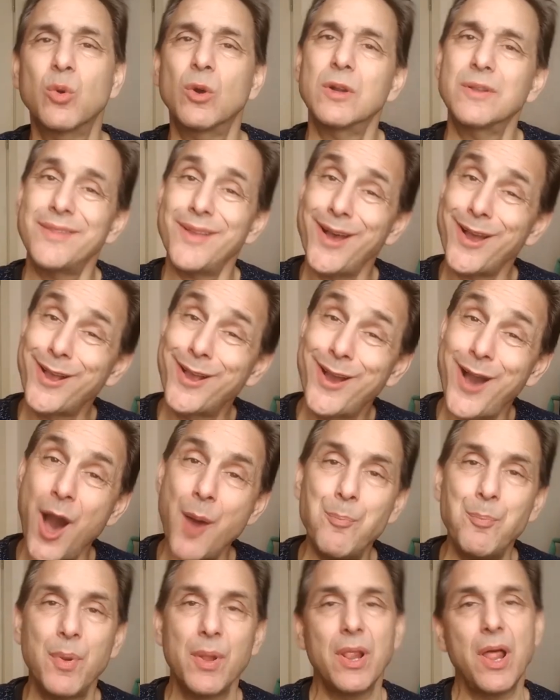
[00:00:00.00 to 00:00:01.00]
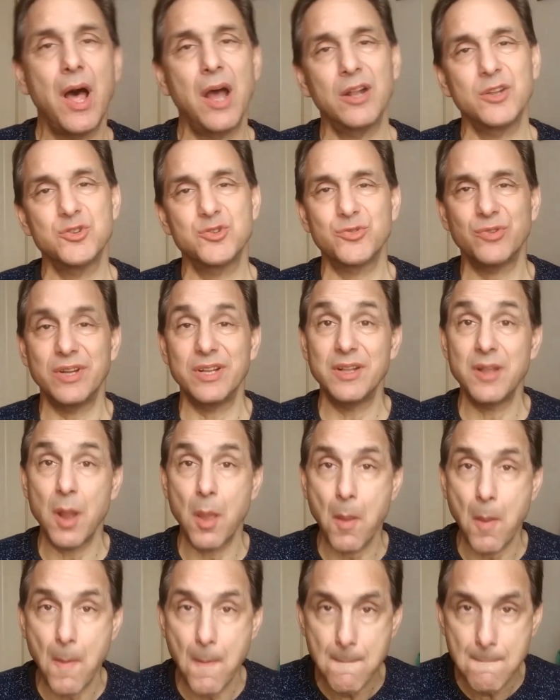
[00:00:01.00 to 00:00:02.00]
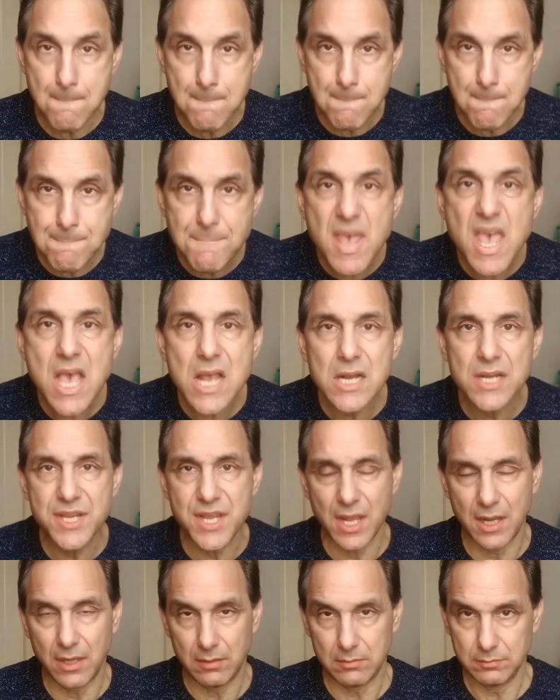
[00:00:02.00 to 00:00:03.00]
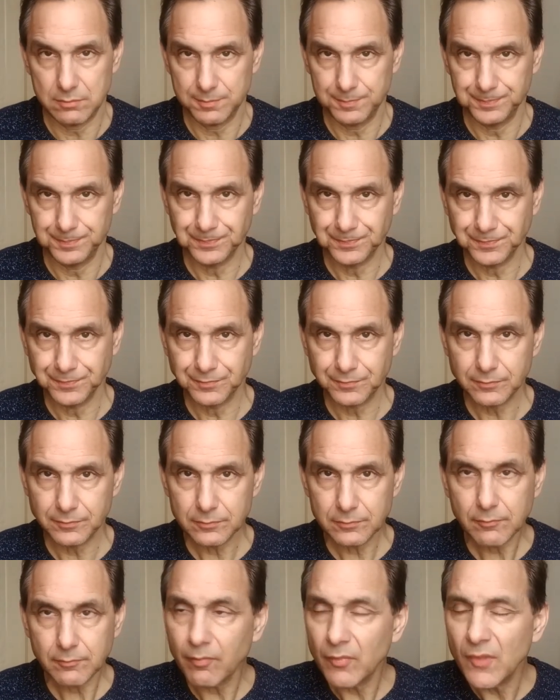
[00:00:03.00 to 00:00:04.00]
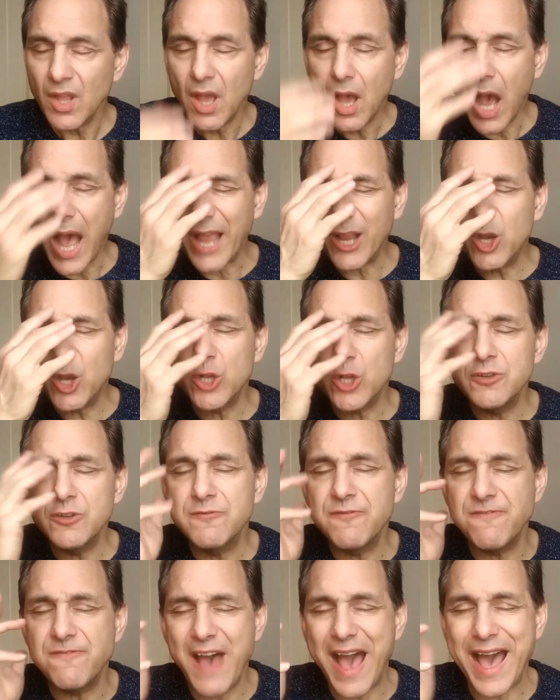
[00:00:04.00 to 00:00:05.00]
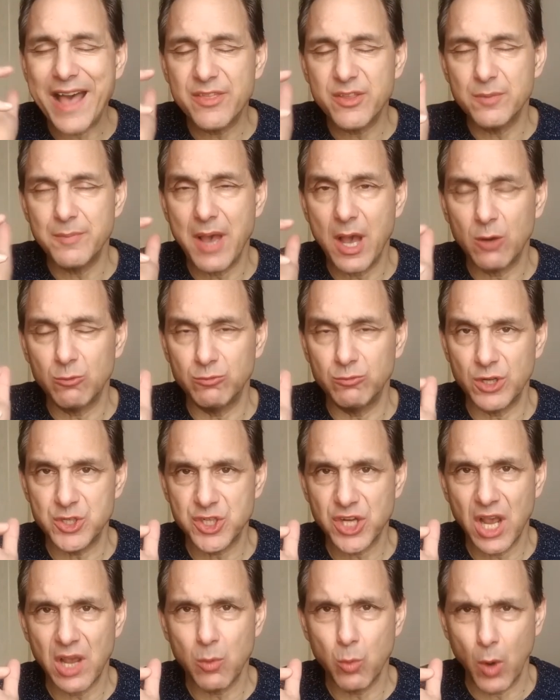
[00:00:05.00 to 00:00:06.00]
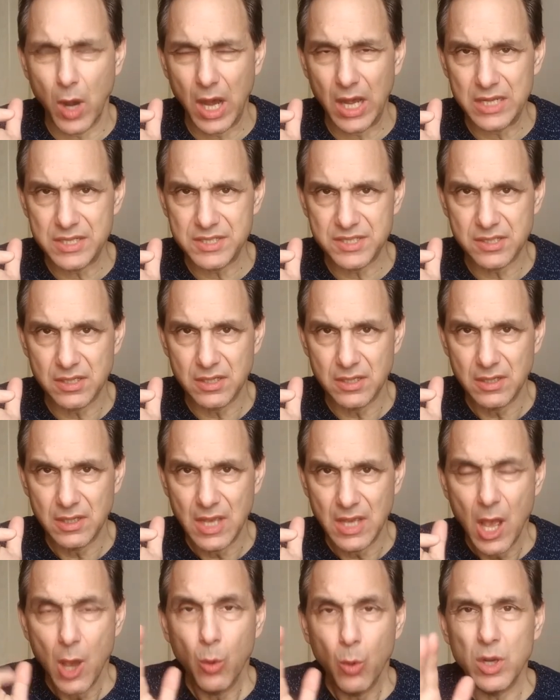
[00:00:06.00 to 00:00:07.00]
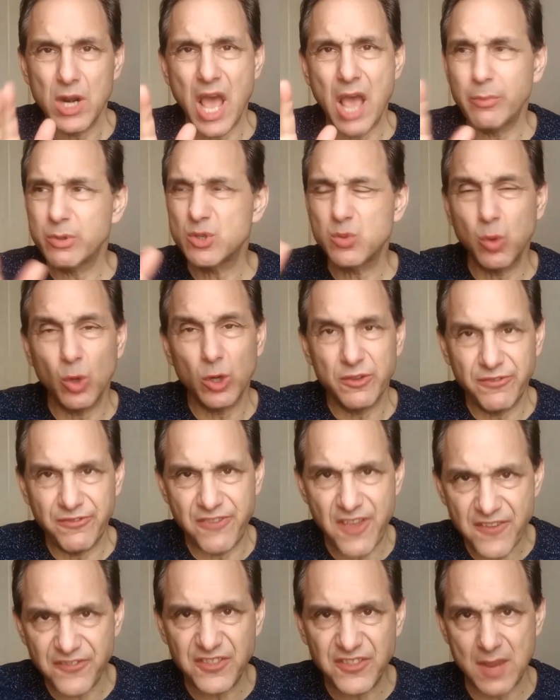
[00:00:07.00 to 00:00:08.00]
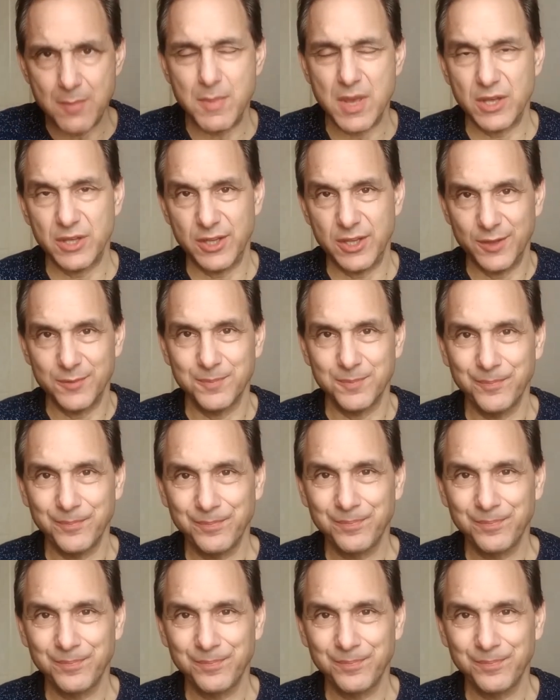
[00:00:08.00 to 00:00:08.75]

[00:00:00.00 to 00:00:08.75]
worth a couple hundred million? I couldn't fathom how rich I was when I was worth $50 million